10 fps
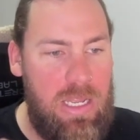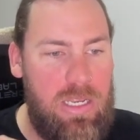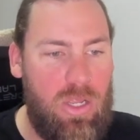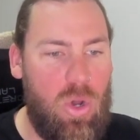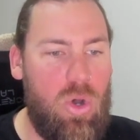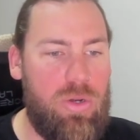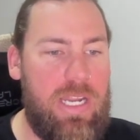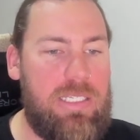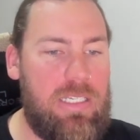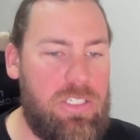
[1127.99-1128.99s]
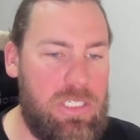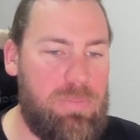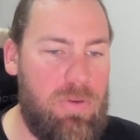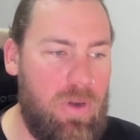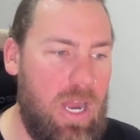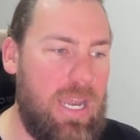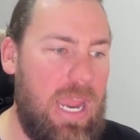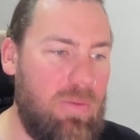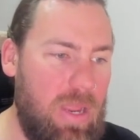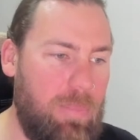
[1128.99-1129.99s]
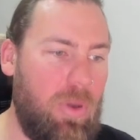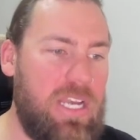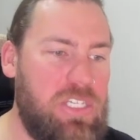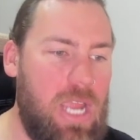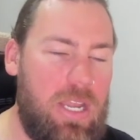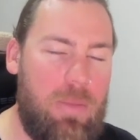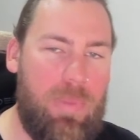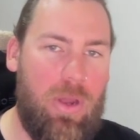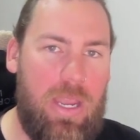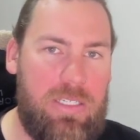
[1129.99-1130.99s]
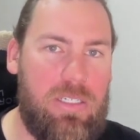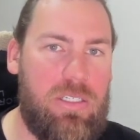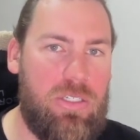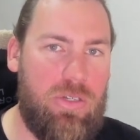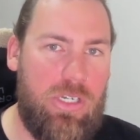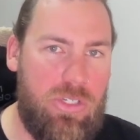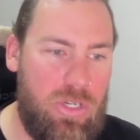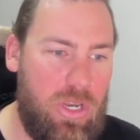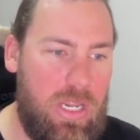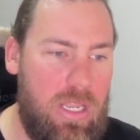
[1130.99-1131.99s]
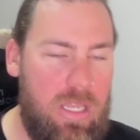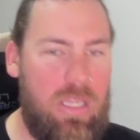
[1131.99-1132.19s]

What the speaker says: The core needs to just be right, and we appreciate your patience during your journey.